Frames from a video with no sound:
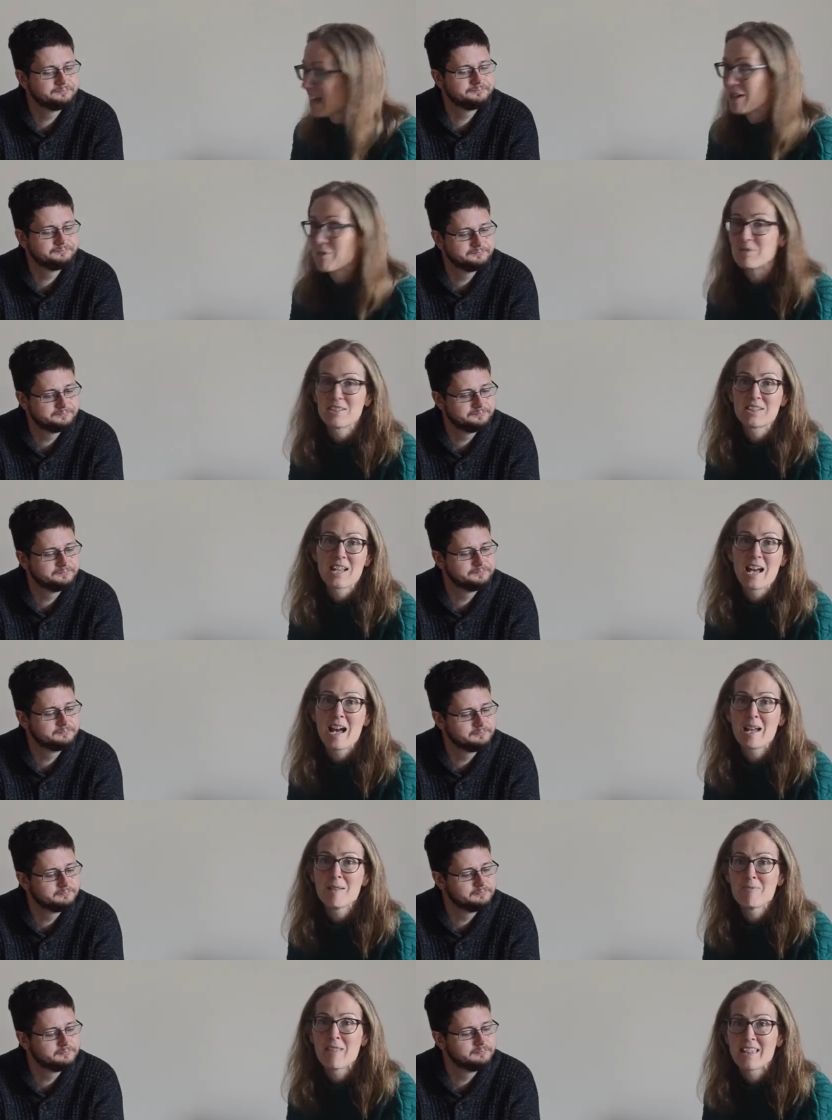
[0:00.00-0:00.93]
Speaker 1: It was a
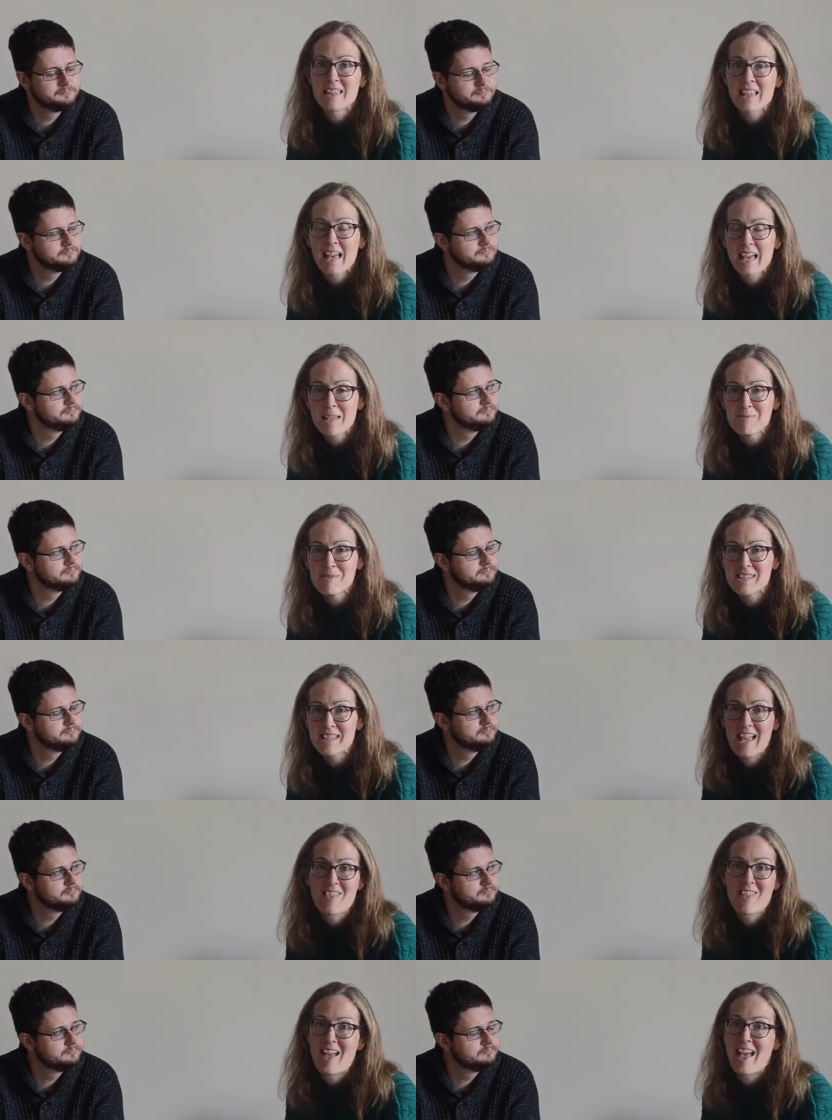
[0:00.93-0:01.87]
time they came
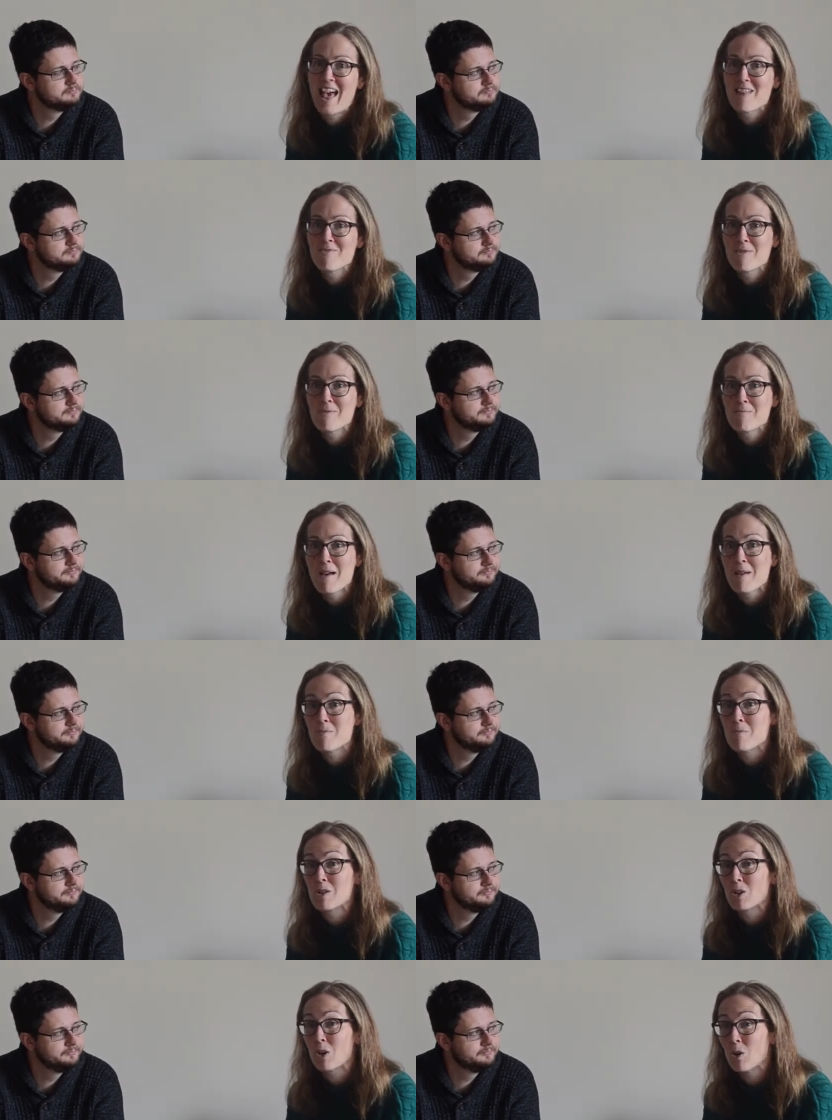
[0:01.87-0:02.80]
together and
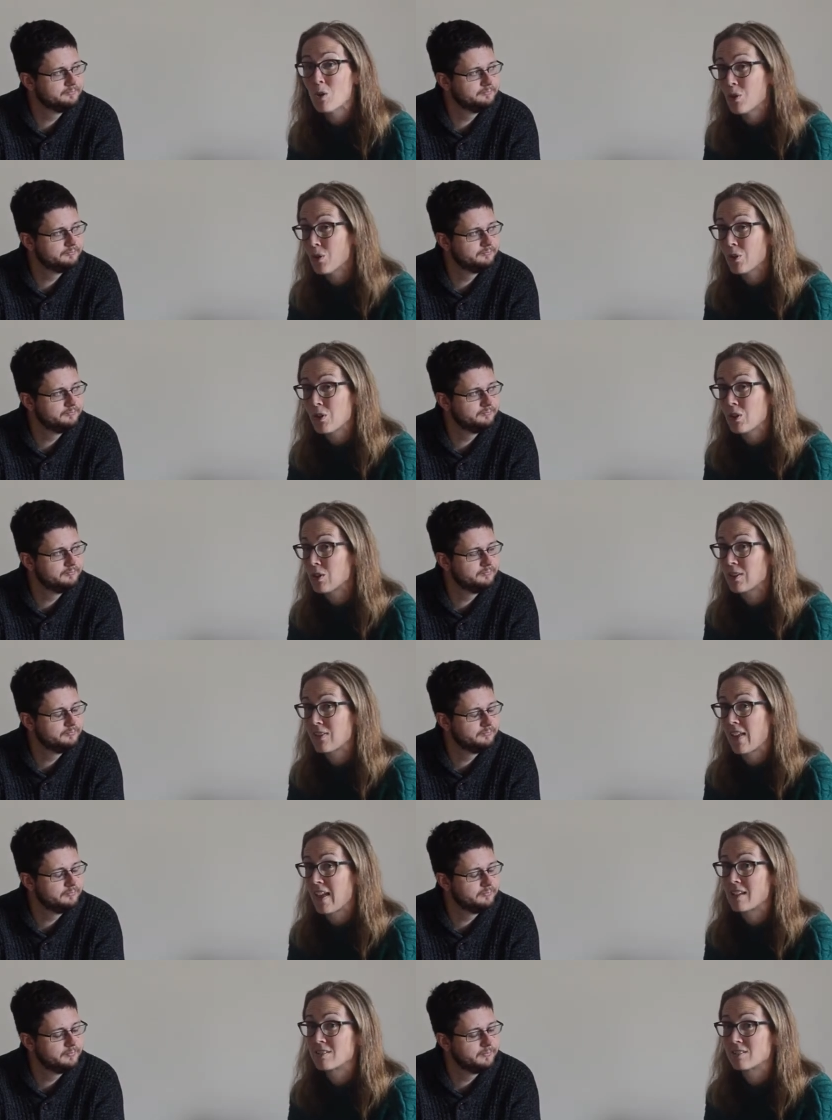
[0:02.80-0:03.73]
remembered all the
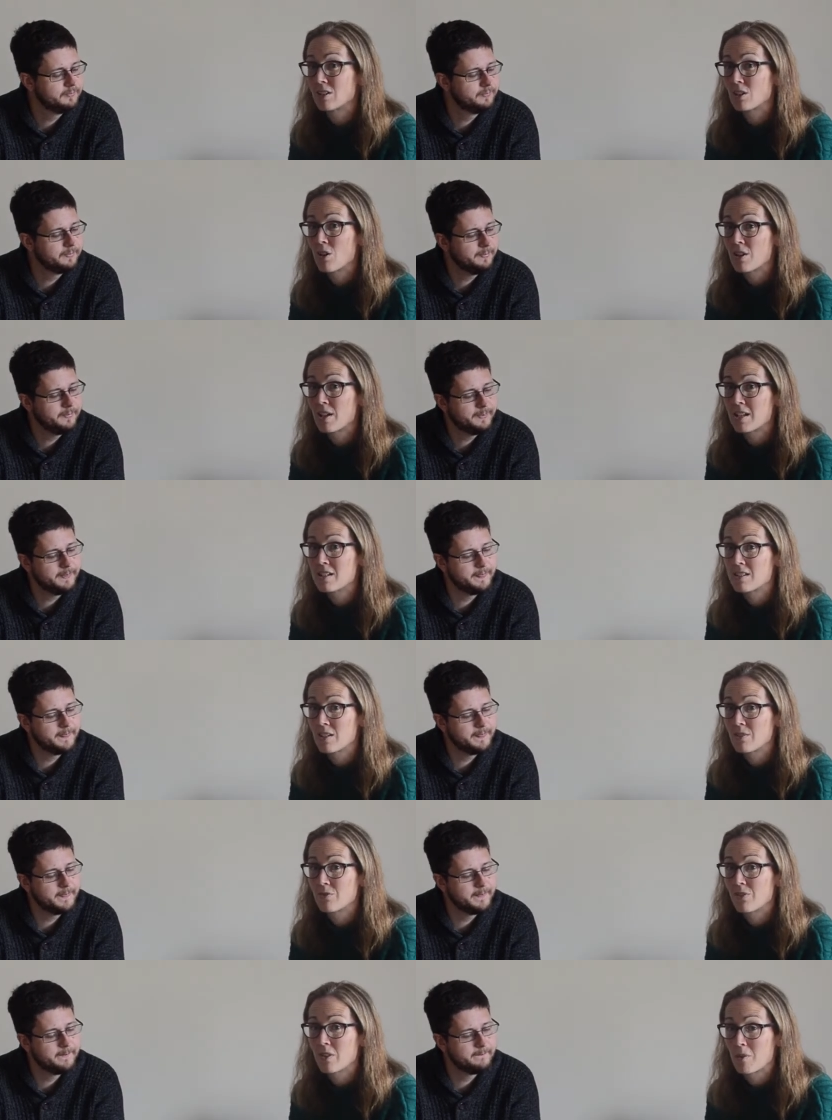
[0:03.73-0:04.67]
good things that God had
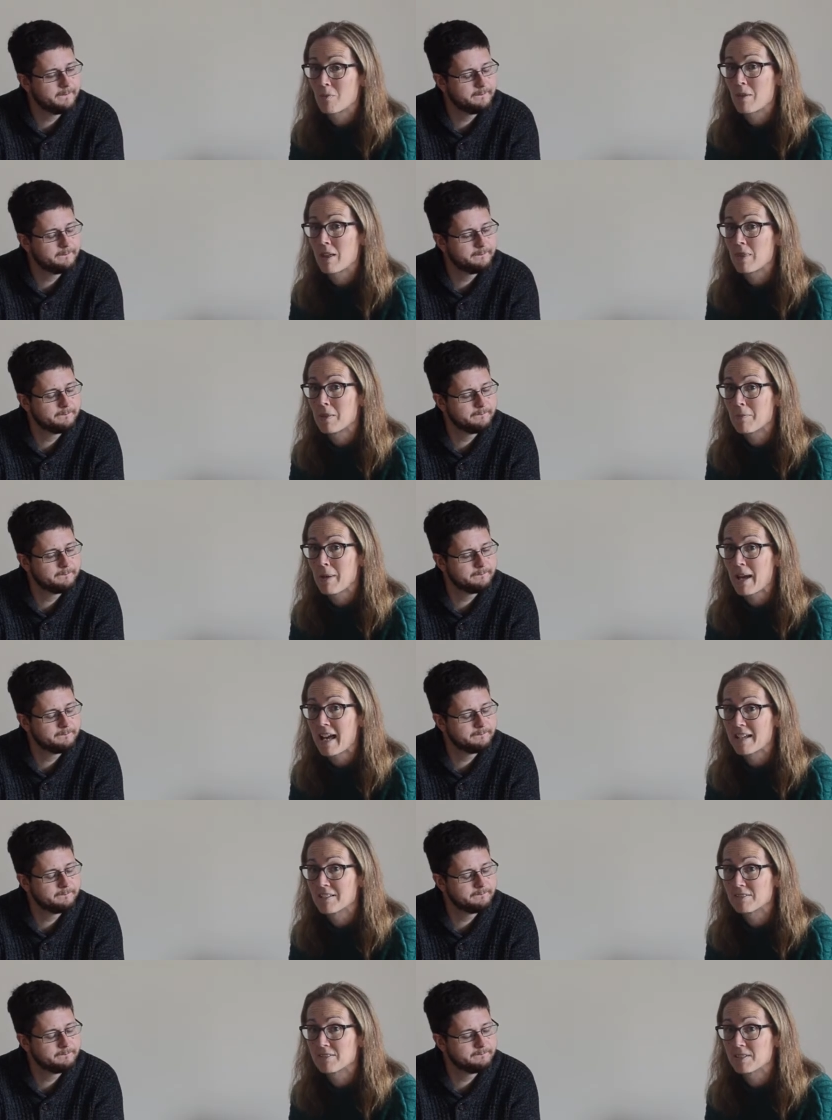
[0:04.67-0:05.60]
done for them in the
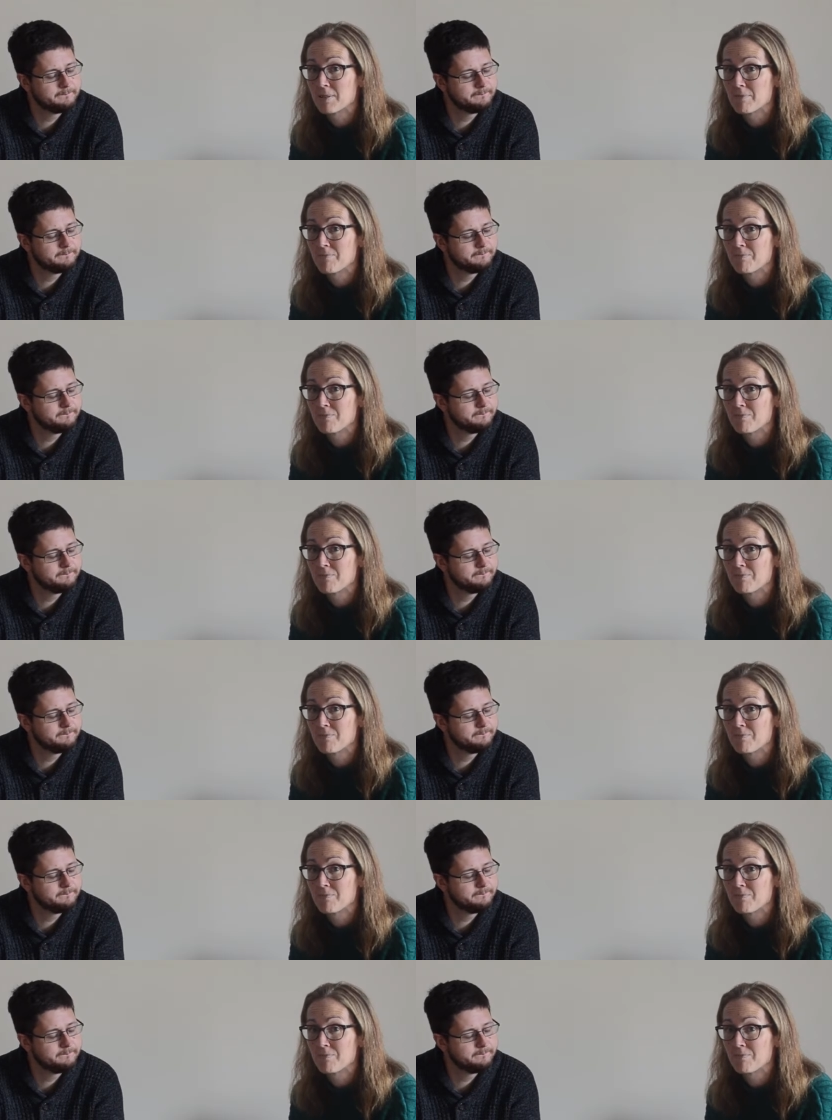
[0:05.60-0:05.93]
past.